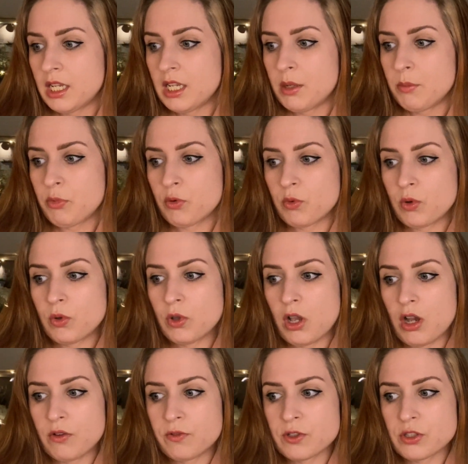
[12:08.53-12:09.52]
parole
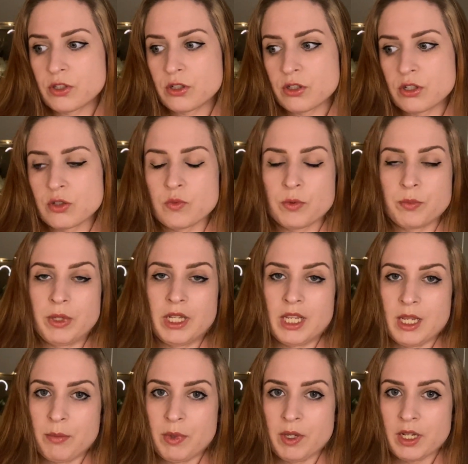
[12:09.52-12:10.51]
officers would be
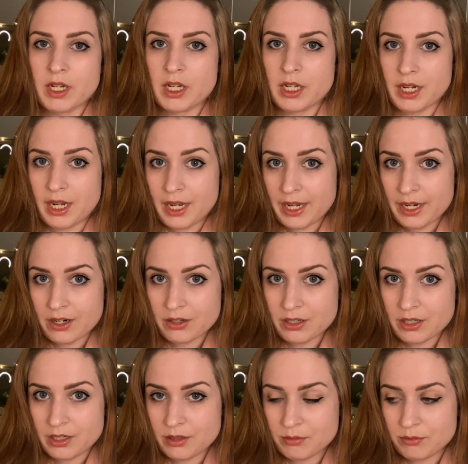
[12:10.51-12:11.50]
keeping an eye on
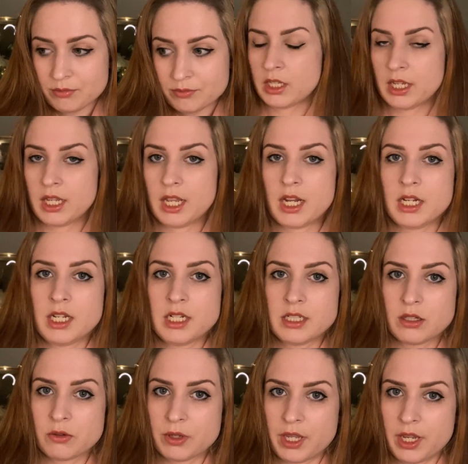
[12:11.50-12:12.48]
him. And he did
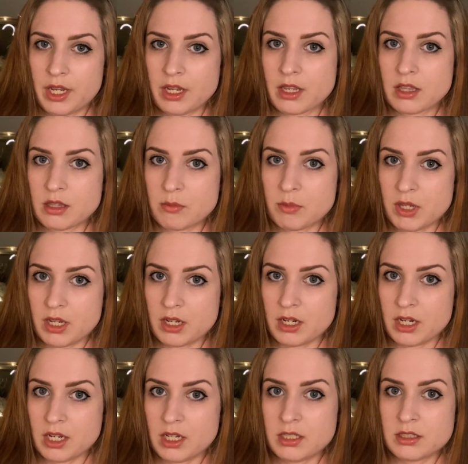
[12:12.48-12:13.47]
okay in the beginning.
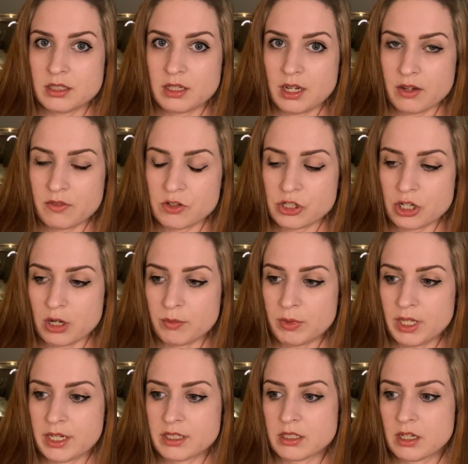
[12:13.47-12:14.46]
He did have a job
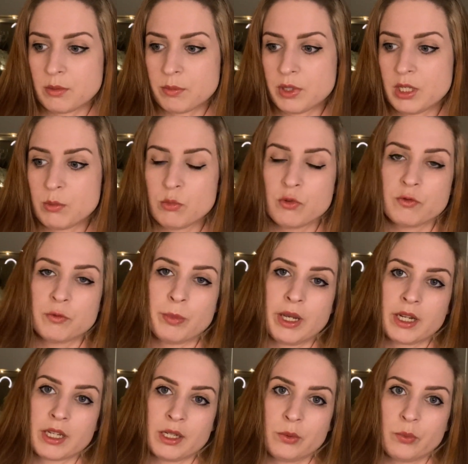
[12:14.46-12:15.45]
lined up. He moved
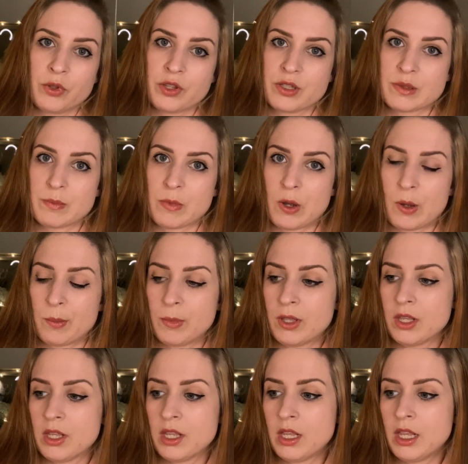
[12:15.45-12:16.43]
back in with his mom
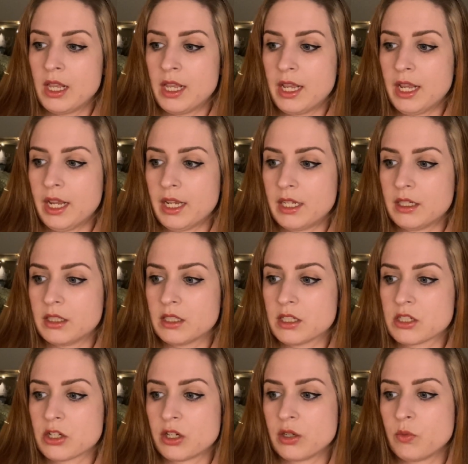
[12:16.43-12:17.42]
and
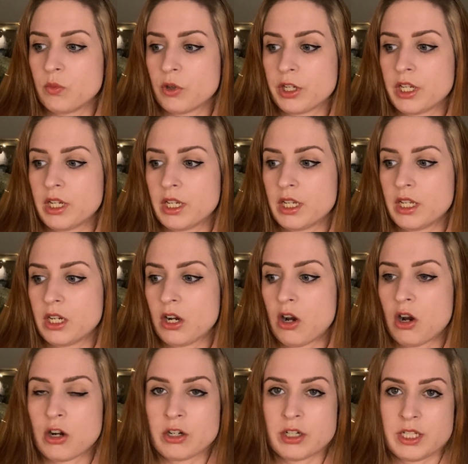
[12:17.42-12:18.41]
started working at
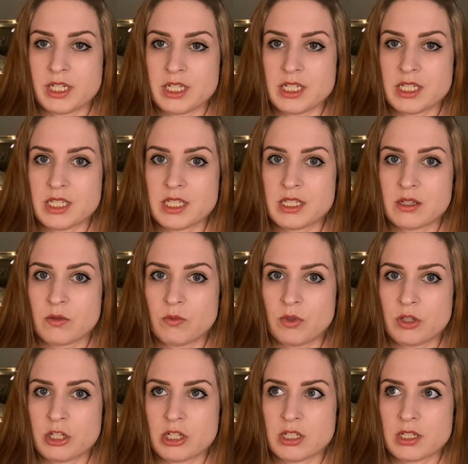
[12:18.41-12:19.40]
Hardee's,
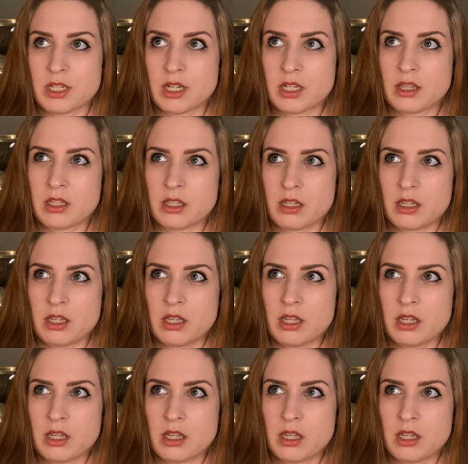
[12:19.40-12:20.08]
which is like the